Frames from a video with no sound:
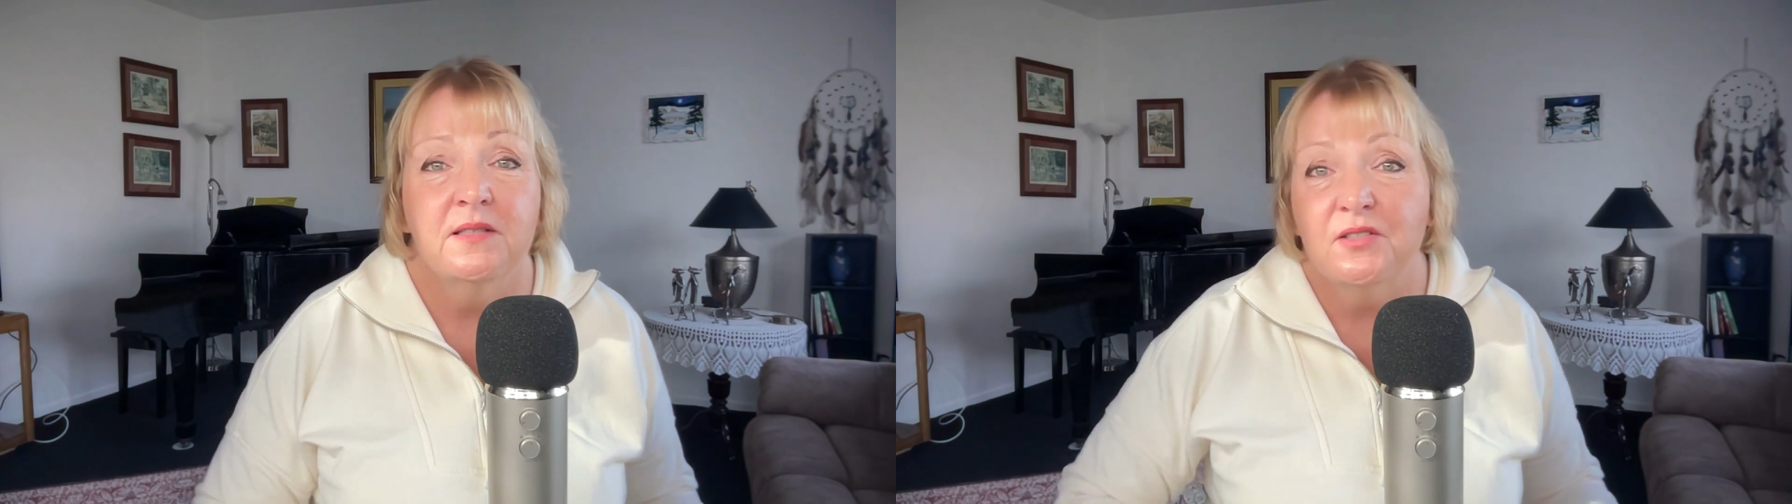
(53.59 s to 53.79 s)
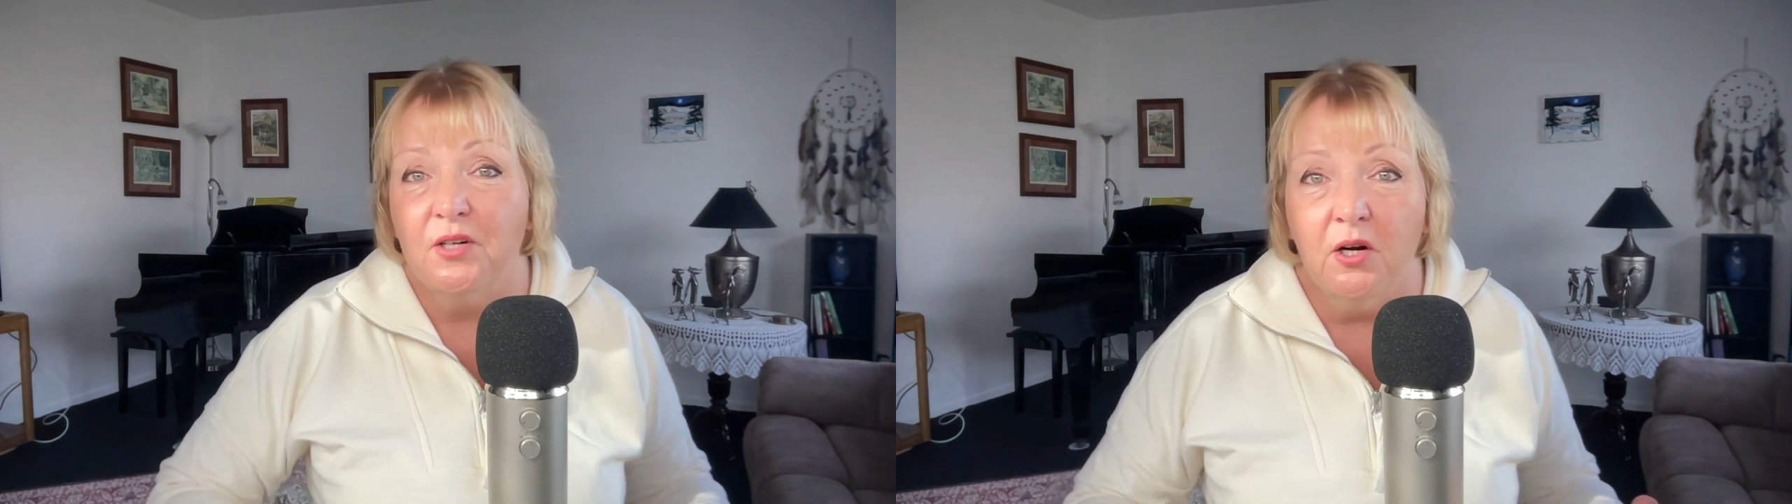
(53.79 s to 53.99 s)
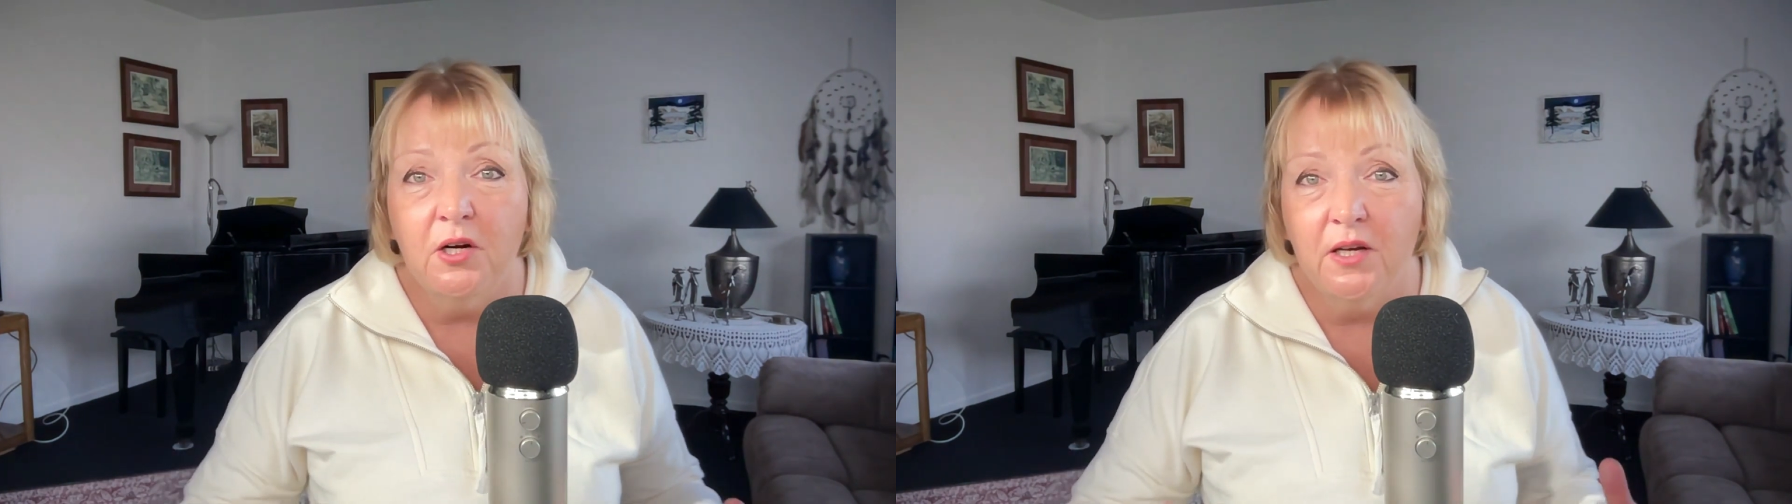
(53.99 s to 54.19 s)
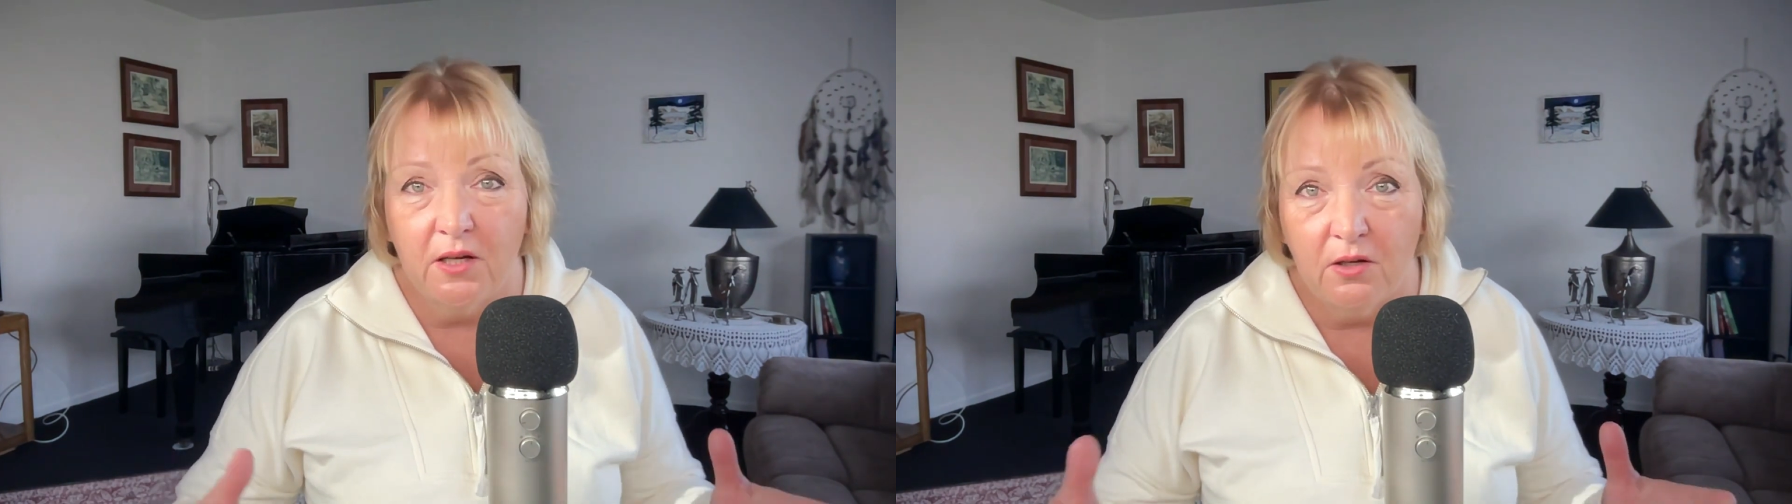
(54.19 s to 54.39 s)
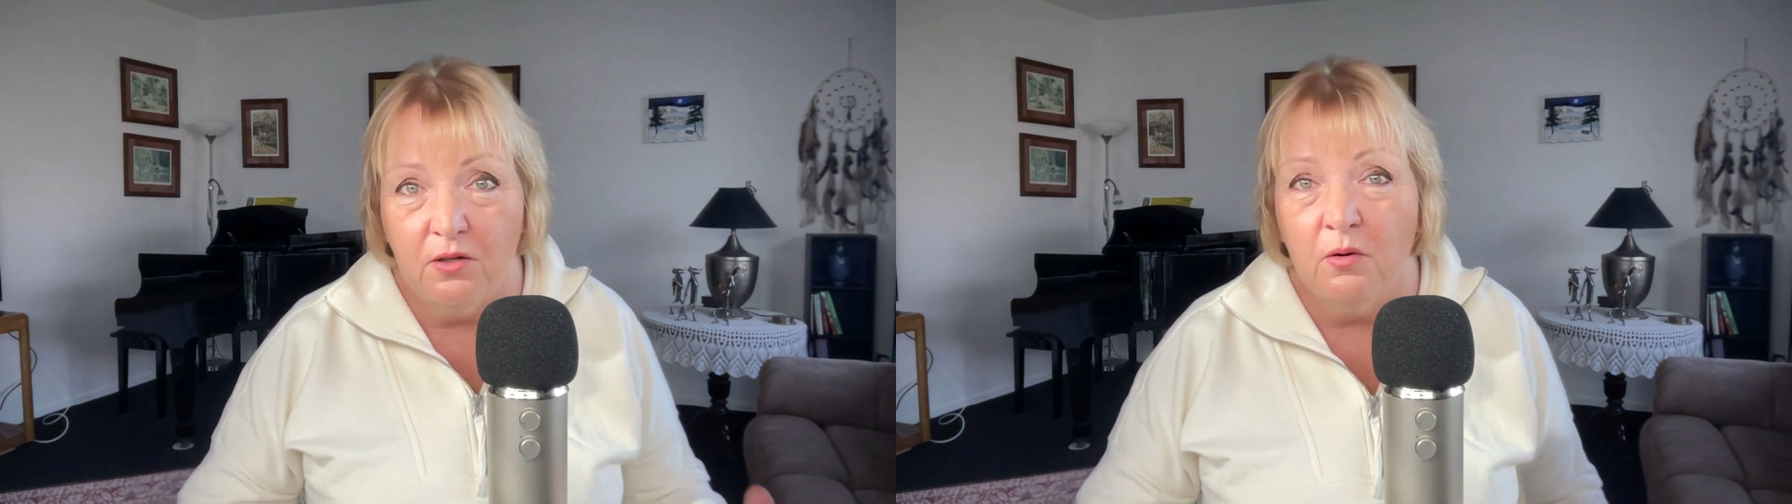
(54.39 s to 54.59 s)

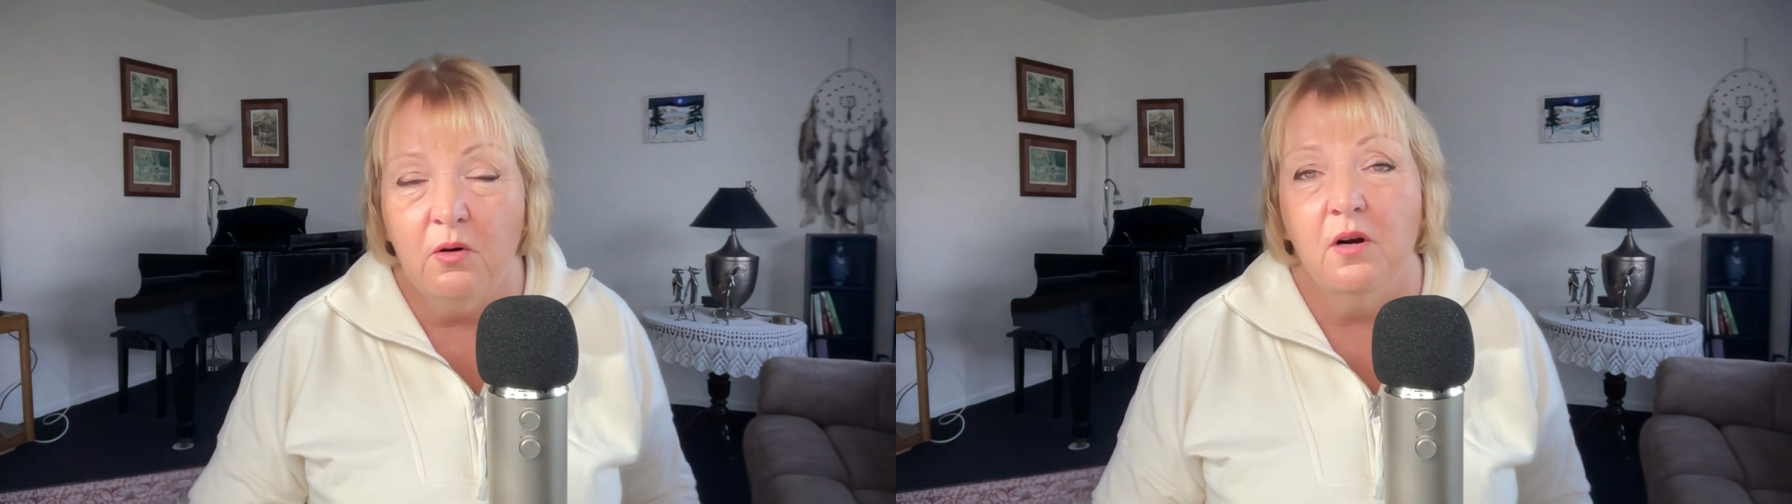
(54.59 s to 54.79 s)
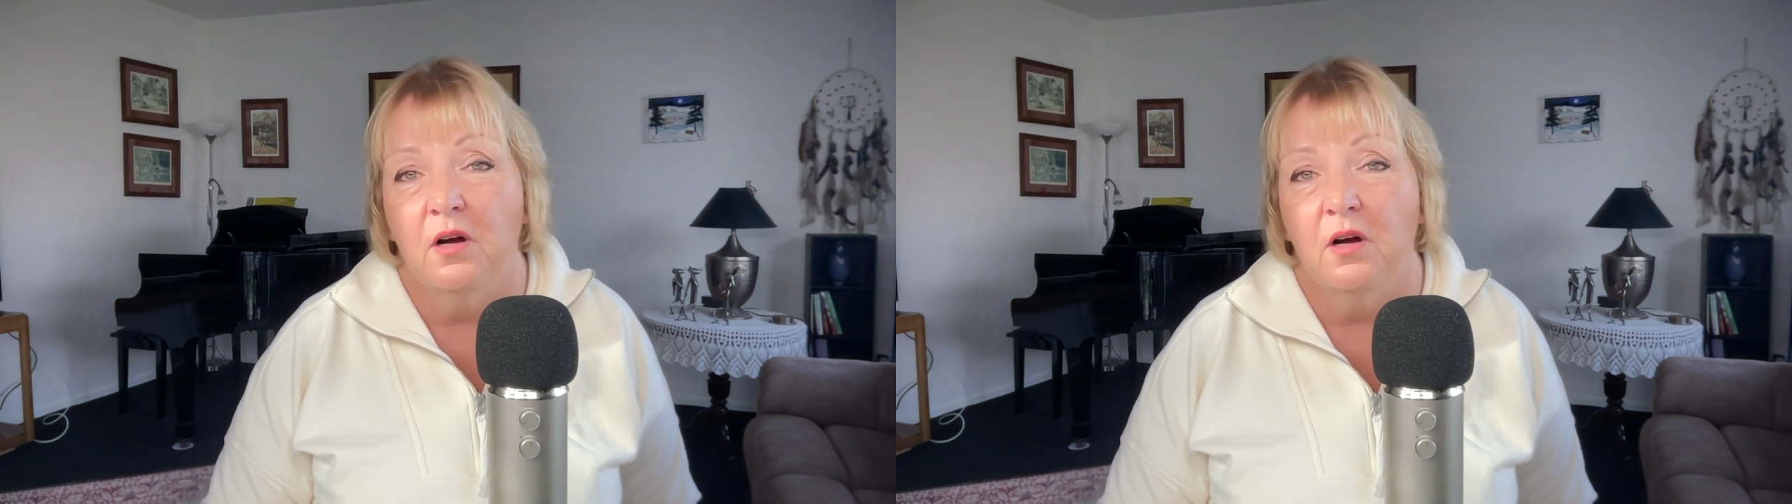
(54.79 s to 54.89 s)
starting your